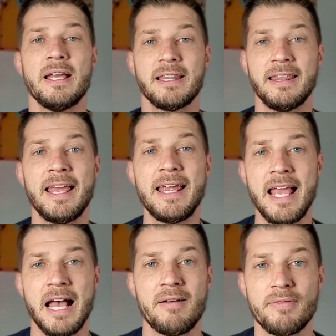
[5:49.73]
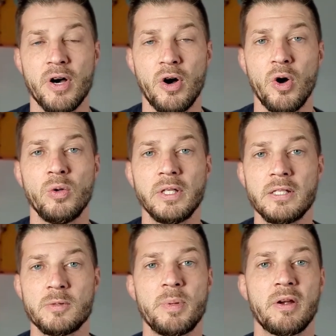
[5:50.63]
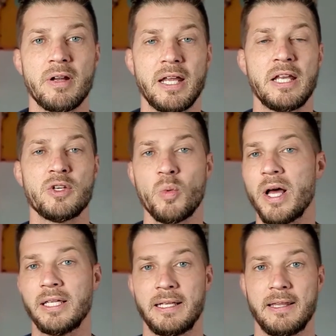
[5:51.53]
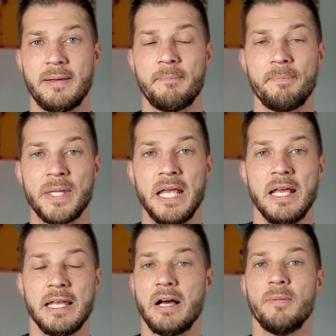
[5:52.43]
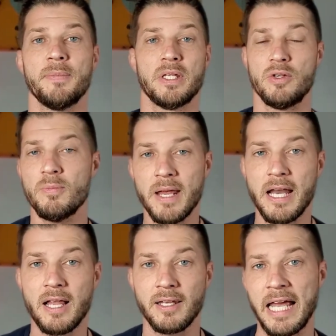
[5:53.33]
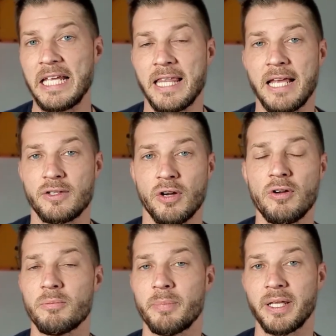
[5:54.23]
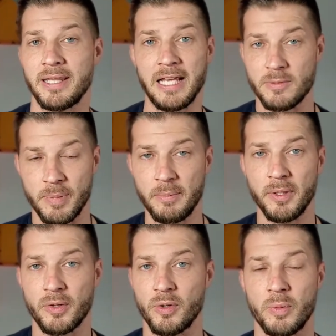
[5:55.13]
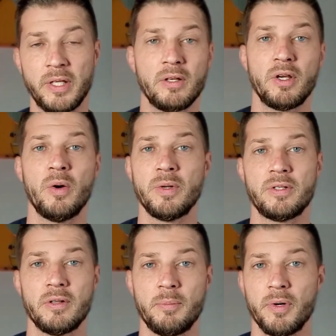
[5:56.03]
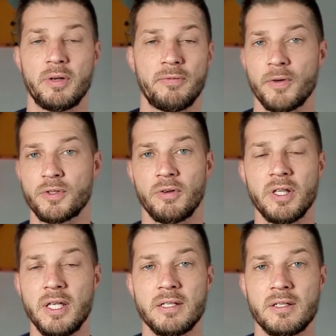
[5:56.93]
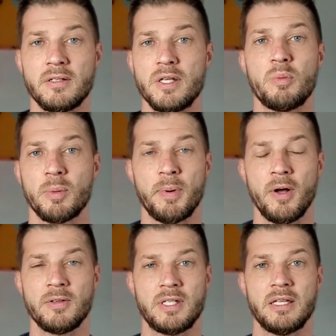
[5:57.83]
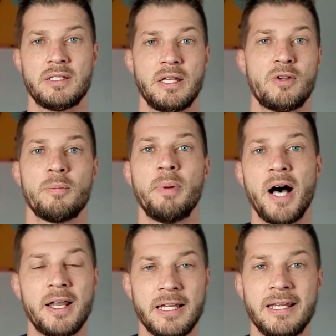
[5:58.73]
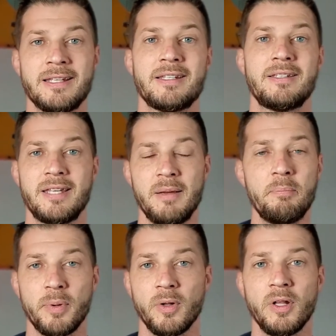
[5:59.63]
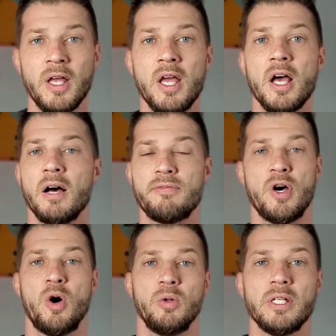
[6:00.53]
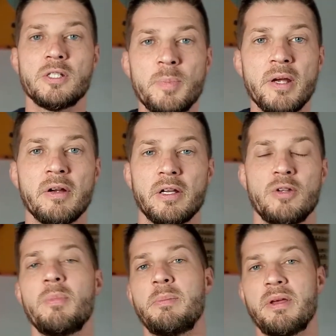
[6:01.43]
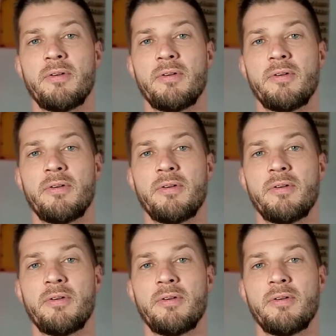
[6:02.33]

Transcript: they have the Holy Spirit indwelling them. Now, you may not like that term, but that's biblical. We could go into the book of 1 Corinthians and see where Paul says that your body is a temple of the Holy Spirit. You maybe have